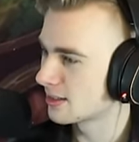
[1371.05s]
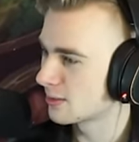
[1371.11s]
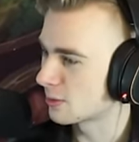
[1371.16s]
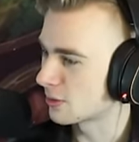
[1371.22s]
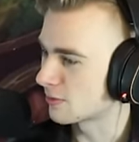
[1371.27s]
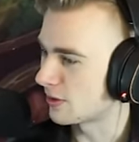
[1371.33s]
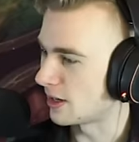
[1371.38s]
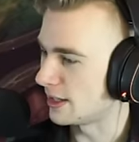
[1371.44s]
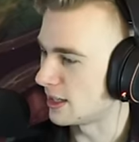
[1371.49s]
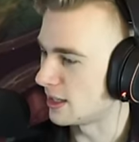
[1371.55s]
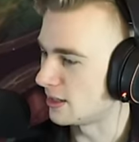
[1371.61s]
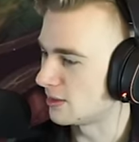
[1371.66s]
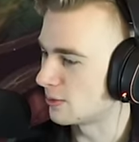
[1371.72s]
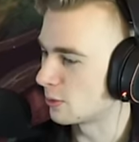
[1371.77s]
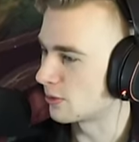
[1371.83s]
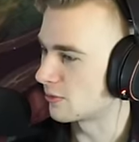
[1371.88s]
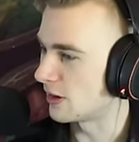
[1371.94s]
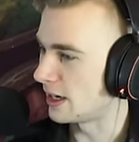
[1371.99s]
We're fine then.
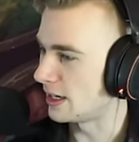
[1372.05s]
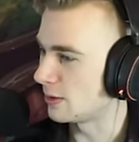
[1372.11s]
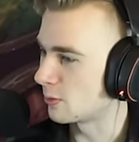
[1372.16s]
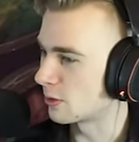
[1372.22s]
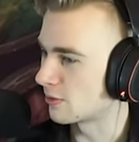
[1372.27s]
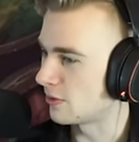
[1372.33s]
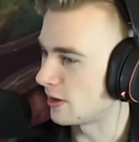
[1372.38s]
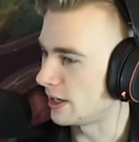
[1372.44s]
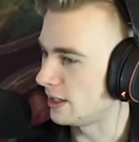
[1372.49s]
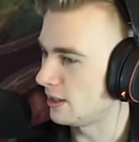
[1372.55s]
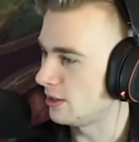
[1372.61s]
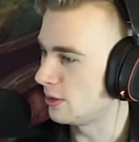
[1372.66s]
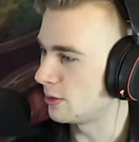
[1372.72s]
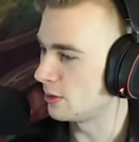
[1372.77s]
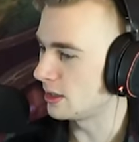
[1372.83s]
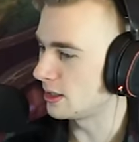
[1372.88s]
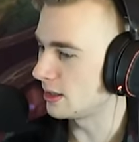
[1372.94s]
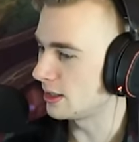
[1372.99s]
We're fine. We're fine.
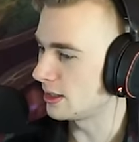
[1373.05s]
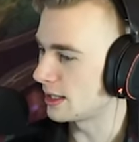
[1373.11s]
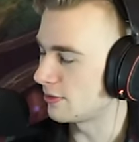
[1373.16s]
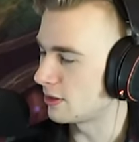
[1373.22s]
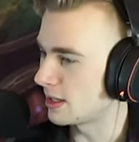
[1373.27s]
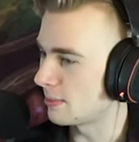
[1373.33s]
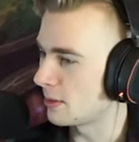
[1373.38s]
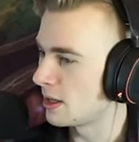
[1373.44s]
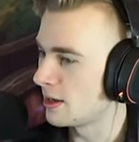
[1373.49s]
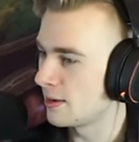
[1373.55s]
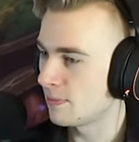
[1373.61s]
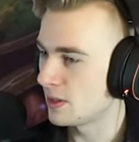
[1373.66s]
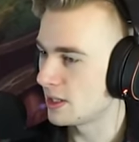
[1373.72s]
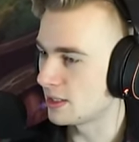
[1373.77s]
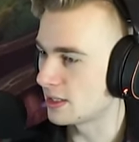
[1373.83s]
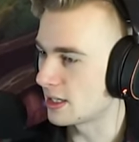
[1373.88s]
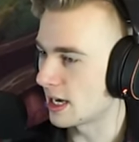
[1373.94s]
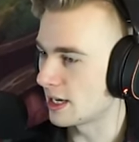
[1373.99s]
No Nidalee level up.
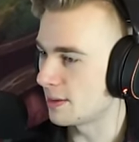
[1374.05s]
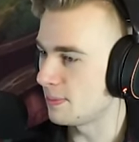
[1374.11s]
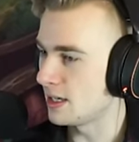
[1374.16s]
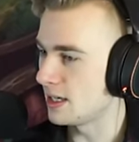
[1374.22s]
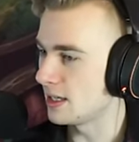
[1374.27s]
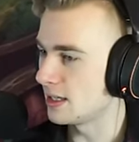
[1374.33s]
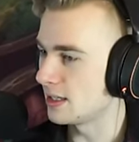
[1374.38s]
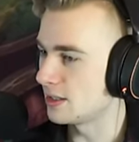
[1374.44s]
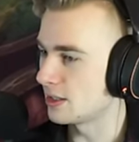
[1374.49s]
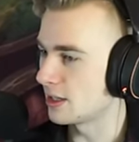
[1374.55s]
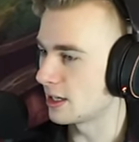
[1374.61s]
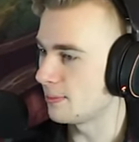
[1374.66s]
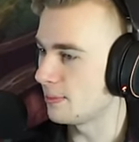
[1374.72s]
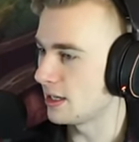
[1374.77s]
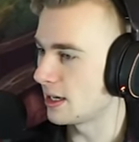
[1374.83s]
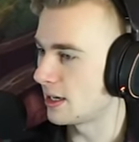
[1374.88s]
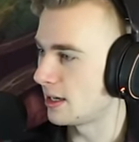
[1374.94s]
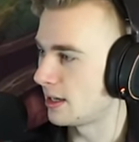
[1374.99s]
There's got to be... There's got to
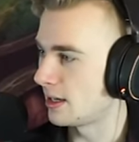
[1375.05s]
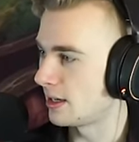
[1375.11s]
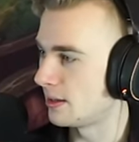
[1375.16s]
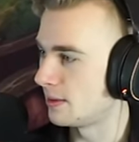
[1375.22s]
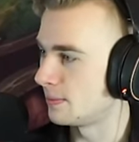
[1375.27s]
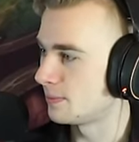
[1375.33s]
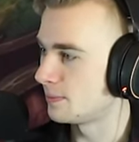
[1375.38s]
be a... Uh,